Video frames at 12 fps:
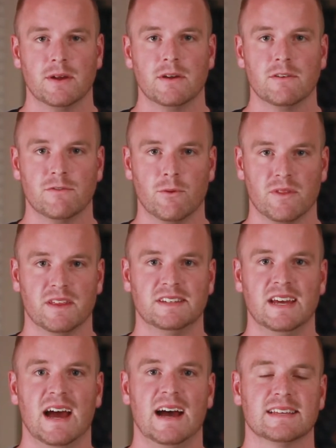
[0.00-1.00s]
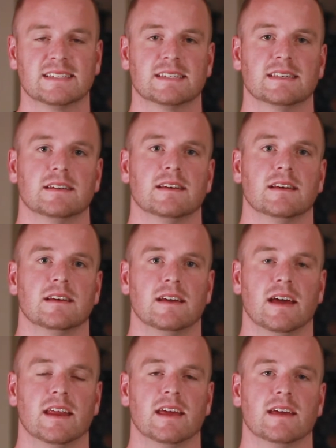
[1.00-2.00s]
for the task
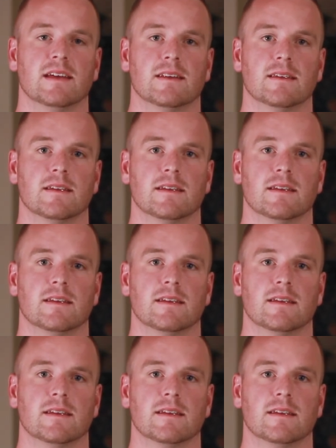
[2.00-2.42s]
at hand.